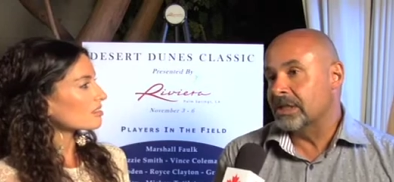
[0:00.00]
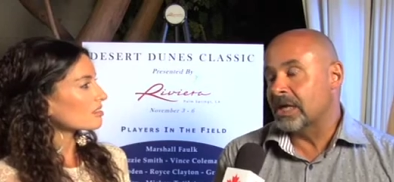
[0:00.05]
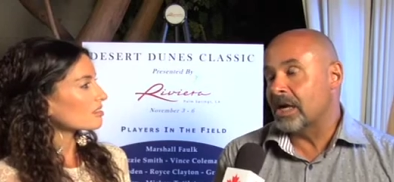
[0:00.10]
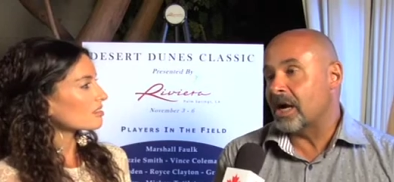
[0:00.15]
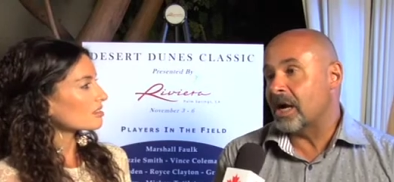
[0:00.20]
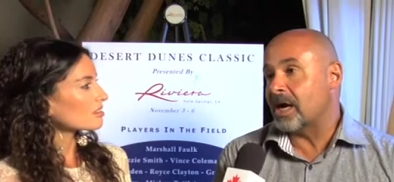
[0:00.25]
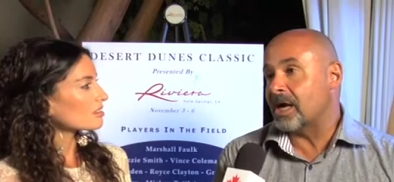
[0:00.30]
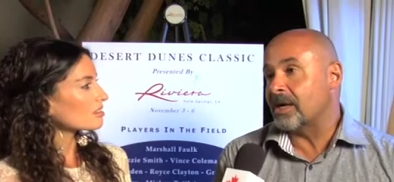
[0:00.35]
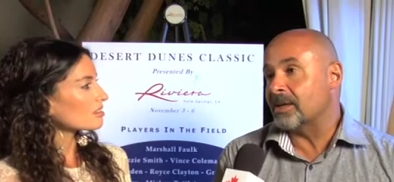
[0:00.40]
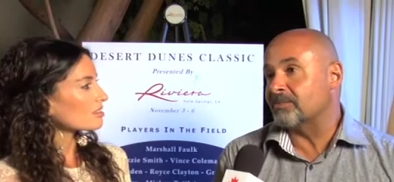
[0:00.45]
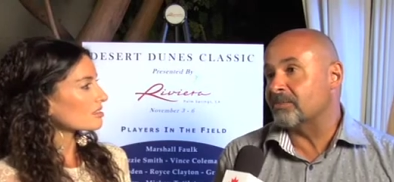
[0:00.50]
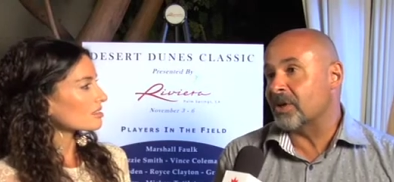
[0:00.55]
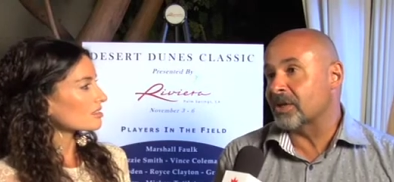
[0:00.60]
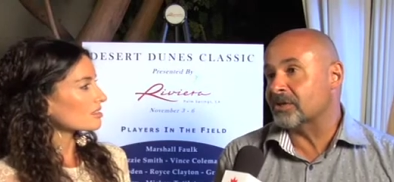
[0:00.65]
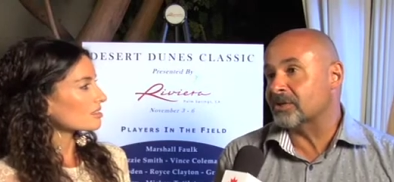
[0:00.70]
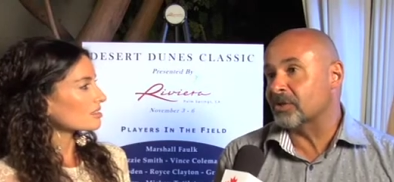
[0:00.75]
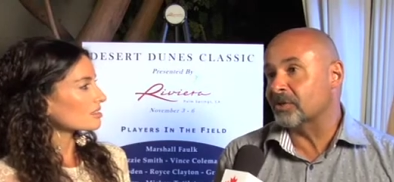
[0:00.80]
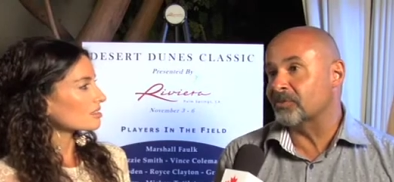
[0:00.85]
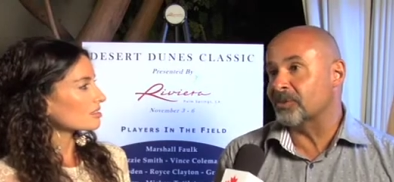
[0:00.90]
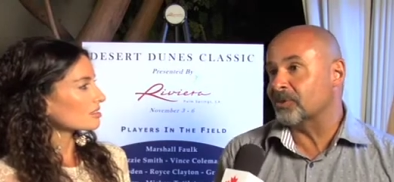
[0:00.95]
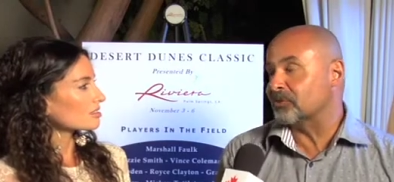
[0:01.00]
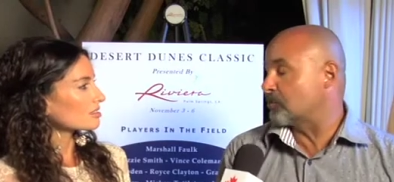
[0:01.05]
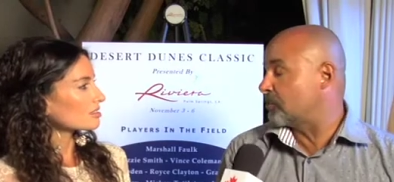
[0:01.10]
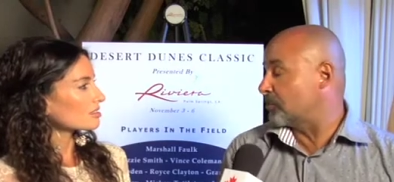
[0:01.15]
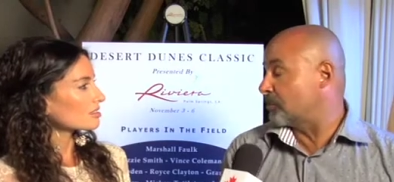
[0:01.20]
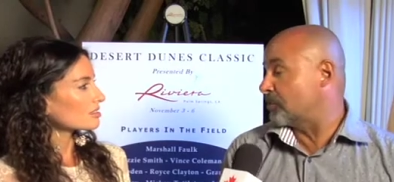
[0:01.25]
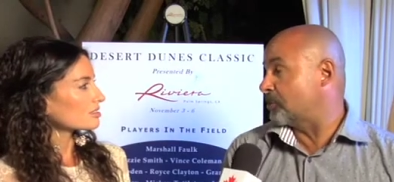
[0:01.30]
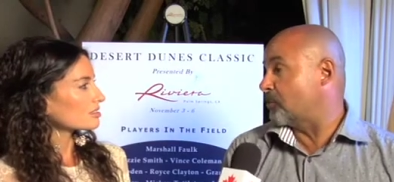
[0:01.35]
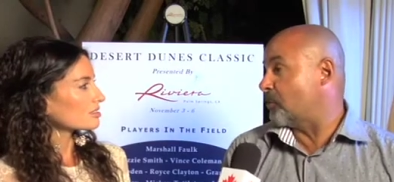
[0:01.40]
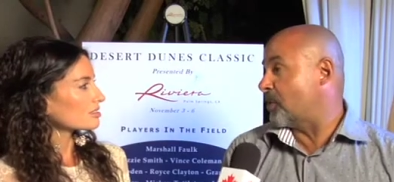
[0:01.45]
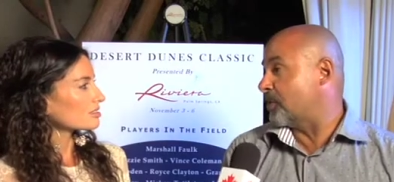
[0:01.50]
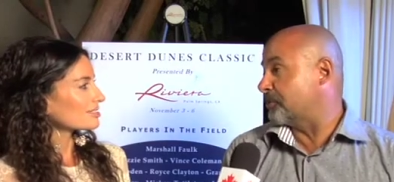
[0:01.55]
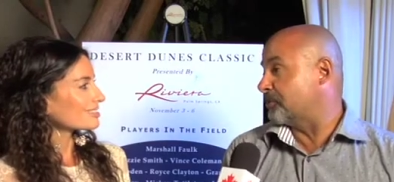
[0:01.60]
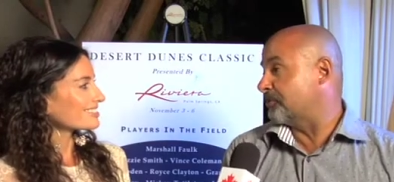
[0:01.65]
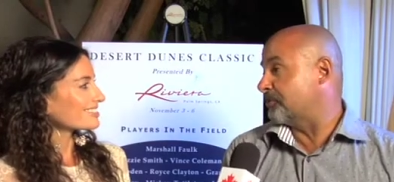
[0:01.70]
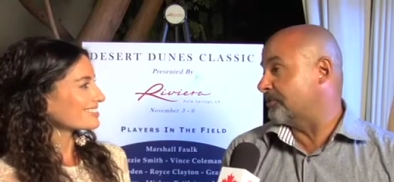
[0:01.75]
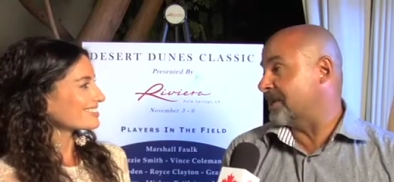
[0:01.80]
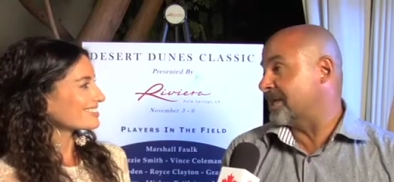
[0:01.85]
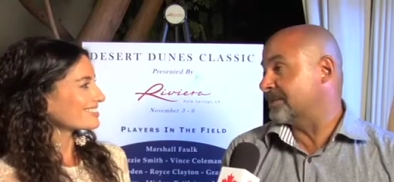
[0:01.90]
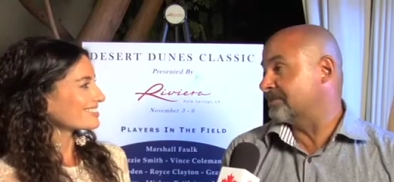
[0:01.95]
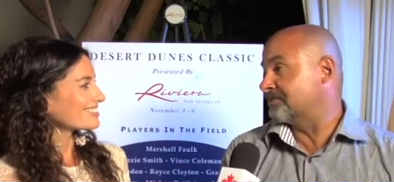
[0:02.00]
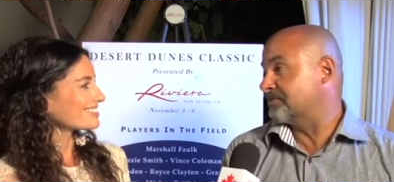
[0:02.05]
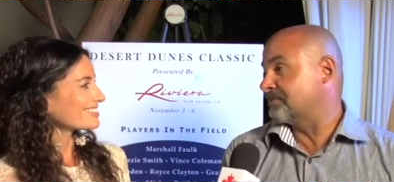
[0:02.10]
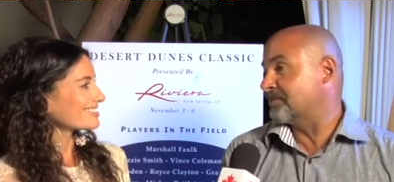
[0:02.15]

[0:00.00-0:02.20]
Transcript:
Speaker 1: Uh, I'm still a big Roberto Luongo fan.